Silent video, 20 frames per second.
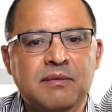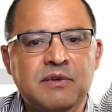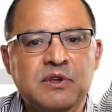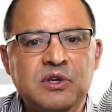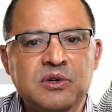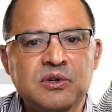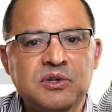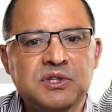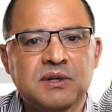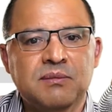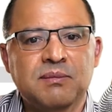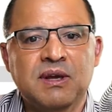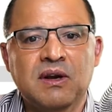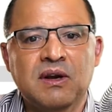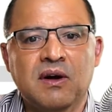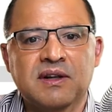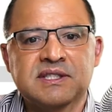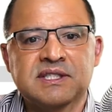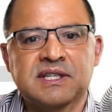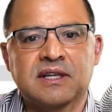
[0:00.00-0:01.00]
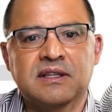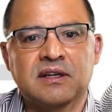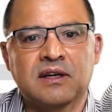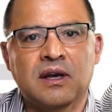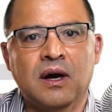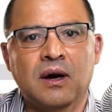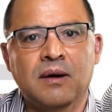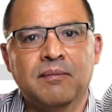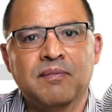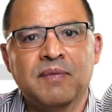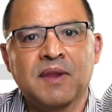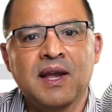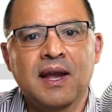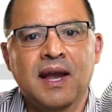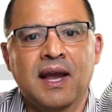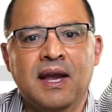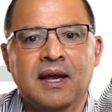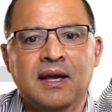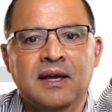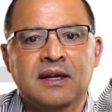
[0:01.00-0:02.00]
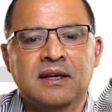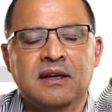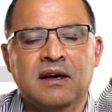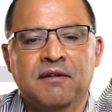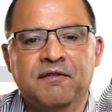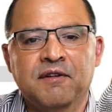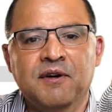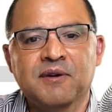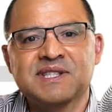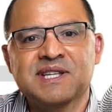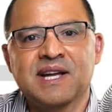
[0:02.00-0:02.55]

you should be all set to go. And uh, folks,